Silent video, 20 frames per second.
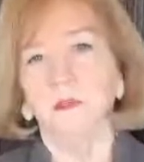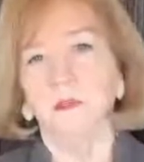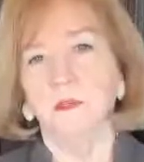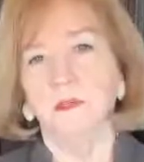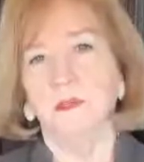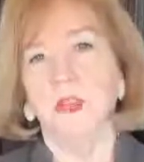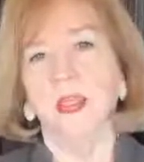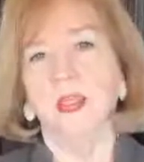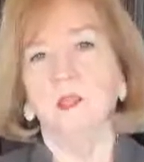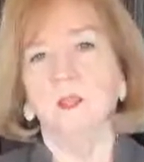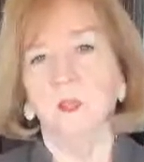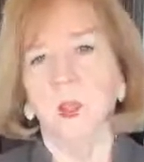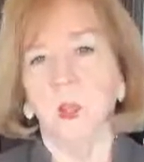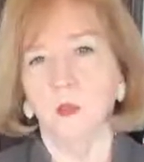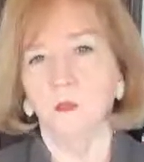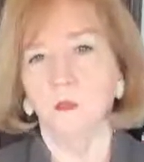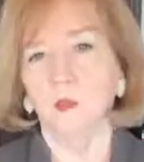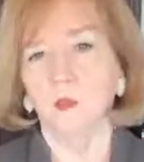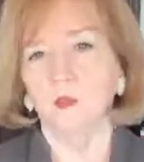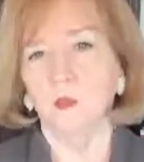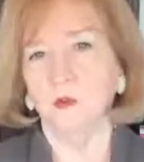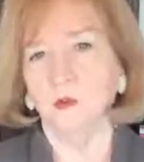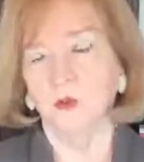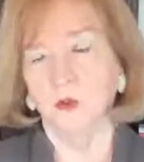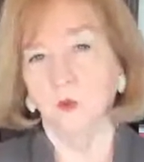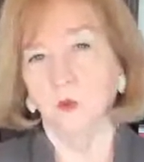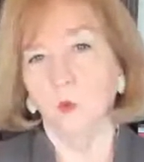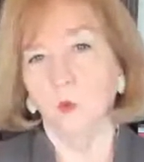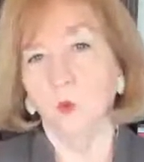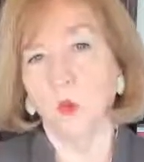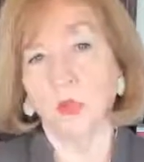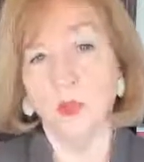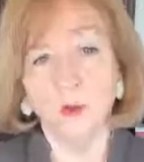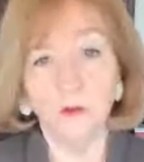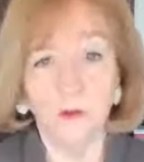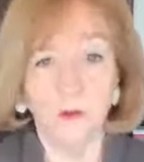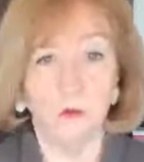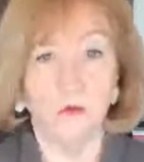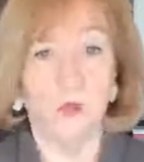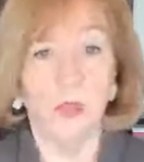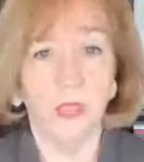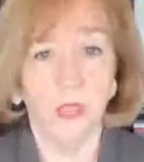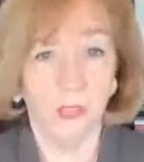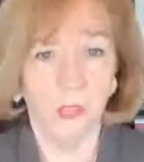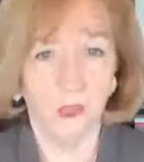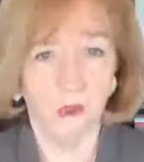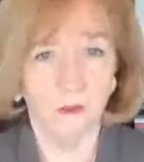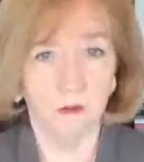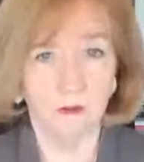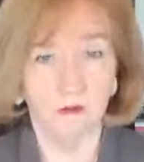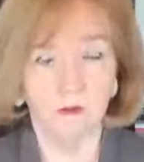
take the opportunity where you can,